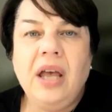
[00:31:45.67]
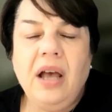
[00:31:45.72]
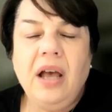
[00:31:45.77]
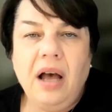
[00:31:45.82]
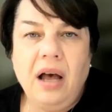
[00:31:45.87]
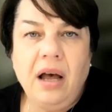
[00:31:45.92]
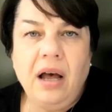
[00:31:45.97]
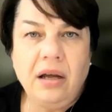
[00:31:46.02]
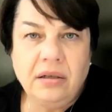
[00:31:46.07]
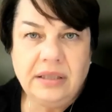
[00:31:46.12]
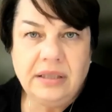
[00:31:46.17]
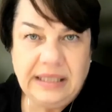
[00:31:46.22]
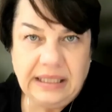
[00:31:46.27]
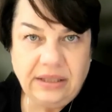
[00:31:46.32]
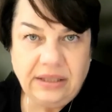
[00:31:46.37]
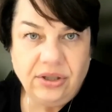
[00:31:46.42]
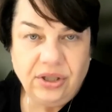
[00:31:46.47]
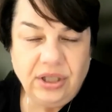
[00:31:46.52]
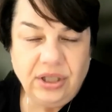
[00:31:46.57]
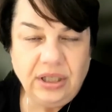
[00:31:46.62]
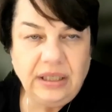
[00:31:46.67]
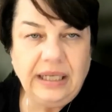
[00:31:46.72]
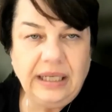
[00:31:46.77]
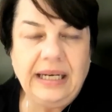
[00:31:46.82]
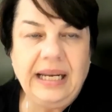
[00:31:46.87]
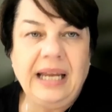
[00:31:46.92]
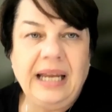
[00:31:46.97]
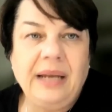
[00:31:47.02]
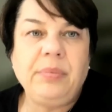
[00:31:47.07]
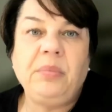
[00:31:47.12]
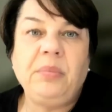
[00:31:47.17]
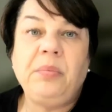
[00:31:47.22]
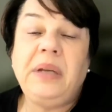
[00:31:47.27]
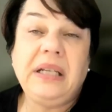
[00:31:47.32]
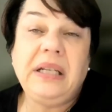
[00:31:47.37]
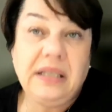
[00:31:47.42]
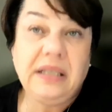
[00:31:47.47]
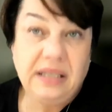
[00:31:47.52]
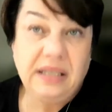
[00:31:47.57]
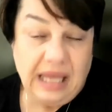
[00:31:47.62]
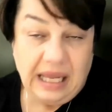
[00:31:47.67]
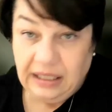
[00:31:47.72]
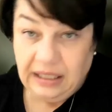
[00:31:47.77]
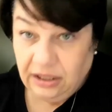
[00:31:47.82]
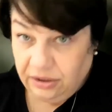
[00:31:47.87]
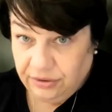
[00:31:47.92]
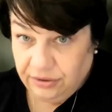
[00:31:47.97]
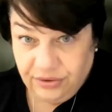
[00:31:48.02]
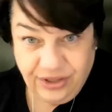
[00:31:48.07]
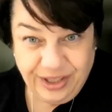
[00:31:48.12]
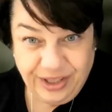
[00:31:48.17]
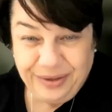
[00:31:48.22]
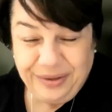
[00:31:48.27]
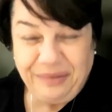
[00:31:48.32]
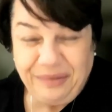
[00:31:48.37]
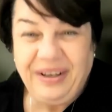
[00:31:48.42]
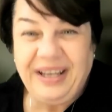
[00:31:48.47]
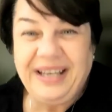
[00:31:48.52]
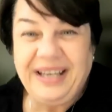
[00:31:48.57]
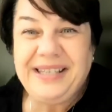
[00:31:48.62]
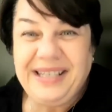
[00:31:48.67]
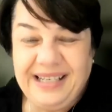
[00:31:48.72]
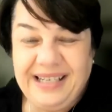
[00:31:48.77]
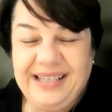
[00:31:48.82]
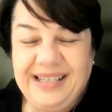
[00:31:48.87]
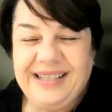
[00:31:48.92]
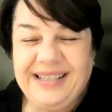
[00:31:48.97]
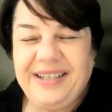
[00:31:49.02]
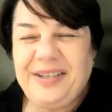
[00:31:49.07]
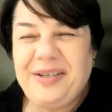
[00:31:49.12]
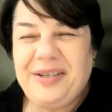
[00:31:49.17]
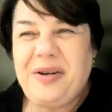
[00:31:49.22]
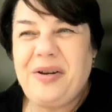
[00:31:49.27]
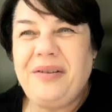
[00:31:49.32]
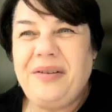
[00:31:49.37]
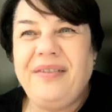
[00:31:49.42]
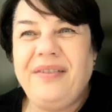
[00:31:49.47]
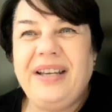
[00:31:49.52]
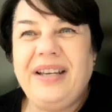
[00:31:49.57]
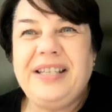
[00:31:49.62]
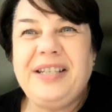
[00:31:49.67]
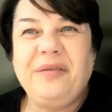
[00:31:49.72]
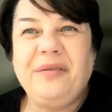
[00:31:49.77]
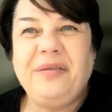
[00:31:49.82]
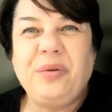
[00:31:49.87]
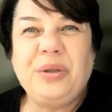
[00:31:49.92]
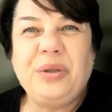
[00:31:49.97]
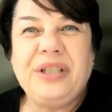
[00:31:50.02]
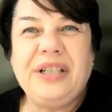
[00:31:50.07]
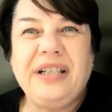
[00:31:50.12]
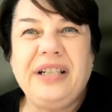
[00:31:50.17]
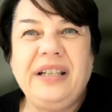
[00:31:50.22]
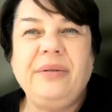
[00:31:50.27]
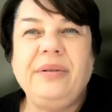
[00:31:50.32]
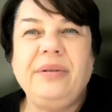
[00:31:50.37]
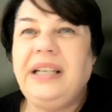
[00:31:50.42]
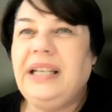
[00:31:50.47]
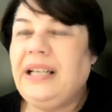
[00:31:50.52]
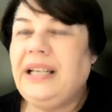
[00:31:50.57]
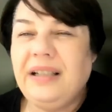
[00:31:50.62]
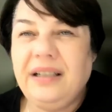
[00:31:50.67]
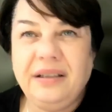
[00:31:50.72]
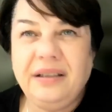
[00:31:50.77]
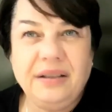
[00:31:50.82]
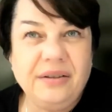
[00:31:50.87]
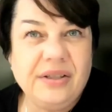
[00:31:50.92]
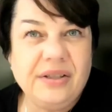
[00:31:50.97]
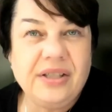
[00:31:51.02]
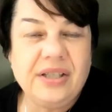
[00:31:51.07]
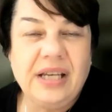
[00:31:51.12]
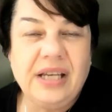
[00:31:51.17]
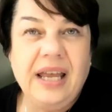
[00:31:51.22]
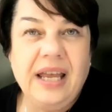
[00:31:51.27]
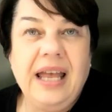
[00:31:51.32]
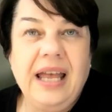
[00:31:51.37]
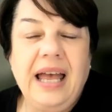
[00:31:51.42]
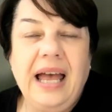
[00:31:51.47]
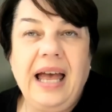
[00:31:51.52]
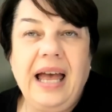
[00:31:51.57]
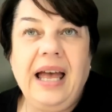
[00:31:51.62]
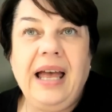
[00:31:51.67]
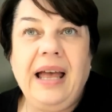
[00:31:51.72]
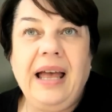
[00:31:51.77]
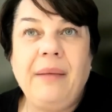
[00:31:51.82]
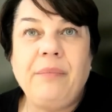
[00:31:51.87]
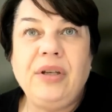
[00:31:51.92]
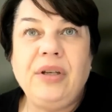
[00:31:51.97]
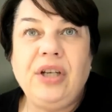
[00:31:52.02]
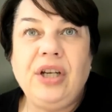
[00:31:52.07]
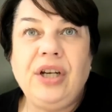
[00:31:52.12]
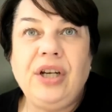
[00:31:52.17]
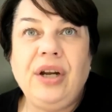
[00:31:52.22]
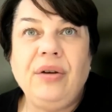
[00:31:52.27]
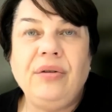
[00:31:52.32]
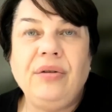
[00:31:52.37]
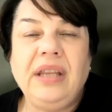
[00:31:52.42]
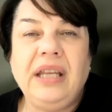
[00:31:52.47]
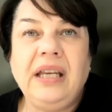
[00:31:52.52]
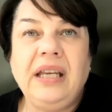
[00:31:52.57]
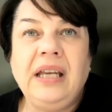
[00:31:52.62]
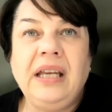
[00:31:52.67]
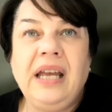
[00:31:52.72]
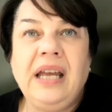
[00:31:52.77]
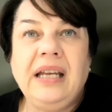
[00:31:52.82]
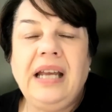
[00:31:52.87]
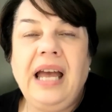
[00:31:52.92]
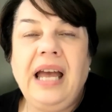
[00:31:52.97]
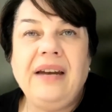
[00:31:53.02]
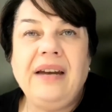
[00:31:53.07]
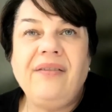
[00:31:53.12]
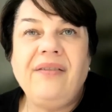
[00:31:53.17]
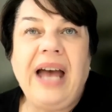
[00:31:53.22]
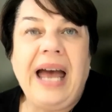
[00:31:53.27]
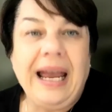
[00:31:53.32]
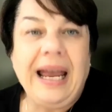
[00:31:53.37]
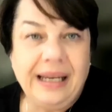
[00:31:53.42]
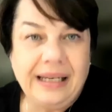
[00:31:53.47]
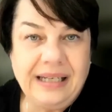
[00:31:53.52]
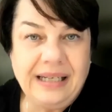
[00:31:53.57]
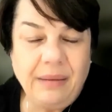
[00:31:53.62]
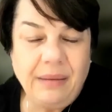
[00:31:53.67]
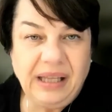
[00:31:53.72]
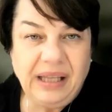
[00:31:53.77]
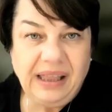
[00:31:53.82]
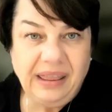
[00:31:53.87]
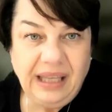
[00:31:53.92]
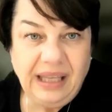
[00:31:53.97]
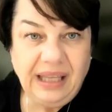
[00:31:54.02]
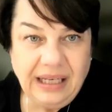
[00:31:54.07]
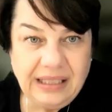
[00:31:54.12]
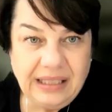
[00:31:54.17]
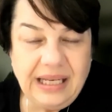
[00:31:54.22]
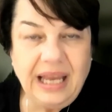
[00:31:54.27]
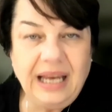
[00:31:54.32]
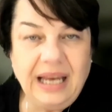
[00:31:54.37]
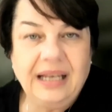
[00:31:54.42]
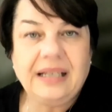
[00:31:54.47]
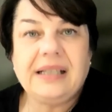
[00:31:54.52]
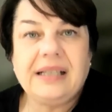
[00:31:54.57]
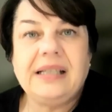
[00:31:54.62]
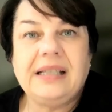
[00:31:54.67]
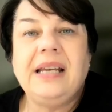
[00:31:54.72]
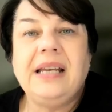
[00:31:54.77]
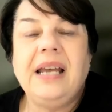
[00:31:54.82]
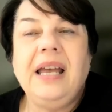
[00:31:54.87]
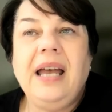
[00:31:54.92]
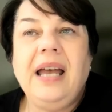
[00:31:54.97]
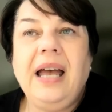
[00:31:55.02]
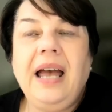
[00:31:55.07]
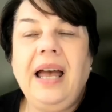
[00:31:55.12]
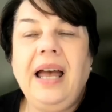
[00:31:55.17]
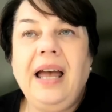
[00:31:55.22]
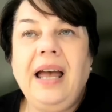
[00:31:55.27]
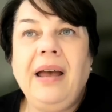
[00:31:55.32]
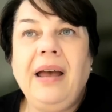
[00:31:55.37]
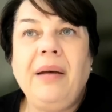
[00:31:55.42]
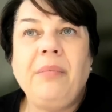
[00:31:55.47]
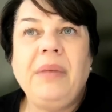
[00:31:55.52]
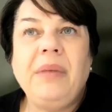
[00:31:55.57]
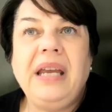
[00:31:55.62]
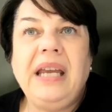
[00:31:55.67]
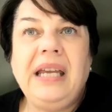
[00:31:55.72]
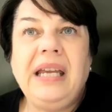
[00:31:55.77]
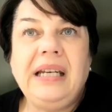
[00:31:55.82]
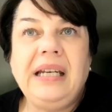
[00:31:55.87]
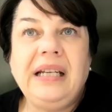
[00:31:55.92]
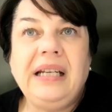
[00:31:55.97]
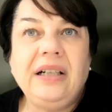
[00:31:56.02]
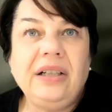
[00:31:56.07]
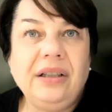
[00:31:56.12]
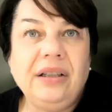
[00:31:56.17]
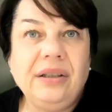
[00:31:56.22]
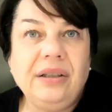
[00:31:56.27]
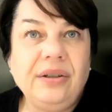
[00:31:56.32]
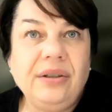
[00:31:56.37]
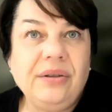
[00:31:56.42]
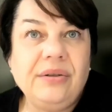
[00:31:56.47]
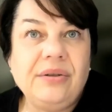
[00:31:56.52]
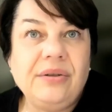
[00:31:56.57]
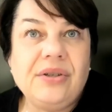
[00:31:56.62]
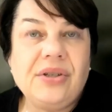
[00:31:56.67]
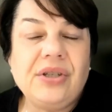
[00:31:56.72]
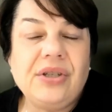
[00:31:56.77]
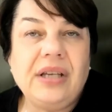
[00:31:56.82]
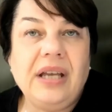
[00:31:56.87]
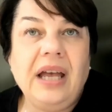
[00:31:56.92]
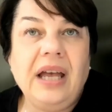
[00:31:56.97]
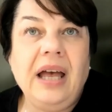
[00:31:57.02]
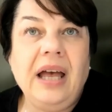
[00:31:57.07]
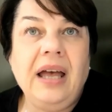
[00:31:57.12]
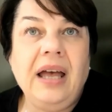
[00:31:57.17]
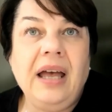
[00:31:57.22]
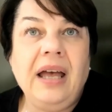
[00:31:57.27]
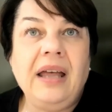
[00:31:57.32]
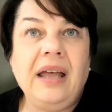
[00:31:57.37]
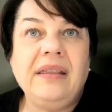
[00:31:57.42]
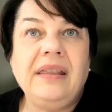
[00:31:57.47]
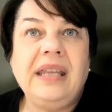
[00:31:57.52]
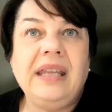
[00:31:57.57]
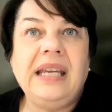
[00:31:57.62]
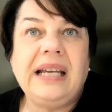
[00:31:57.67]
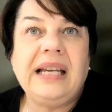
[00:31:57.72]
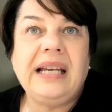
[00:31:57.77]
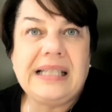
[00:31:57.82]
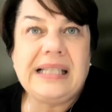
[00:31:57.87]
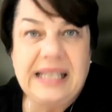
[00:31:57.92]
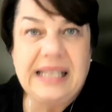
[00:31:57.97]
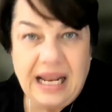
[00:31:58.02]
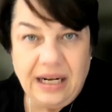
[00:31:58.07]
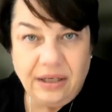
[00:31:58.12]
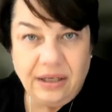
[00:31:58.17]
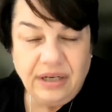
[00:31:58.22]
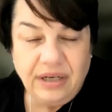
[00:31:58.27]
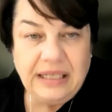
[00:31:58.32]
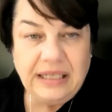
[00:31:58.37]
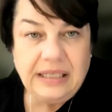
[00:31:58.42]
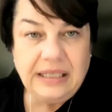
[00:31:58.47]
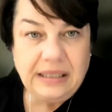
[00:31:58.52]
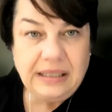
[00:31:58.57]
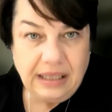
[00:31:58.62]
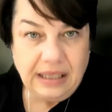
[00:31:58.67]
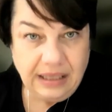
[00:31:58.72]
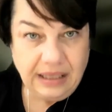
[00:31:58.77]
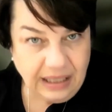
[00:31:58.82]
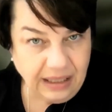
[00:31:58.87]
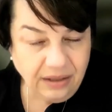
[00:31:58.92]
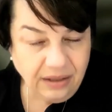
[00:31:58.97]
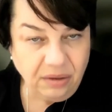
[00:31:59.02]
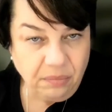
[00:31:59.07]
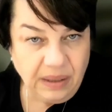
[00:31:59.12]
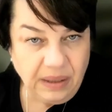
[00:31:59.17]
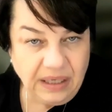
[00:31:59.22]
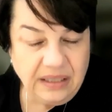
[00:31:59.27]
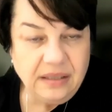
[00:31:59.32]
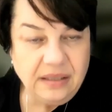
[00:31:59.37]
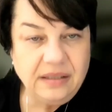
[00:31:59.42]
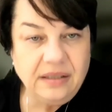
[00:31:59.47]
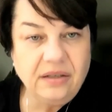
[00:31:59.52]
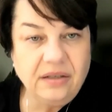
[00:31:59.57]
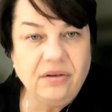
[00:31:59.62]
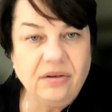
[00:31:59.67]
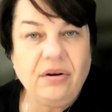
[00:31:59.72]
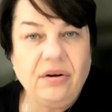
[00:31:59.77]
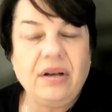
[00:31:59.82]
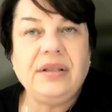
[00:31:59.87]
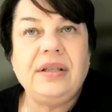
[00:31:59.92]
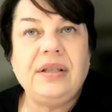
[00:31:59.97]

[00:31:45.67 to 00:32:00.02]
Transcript: our digital enablement. That includes the universities and University of Waterloo. It includes, you know, the kind of academic think tanks. It includes the accelerators and the incubators across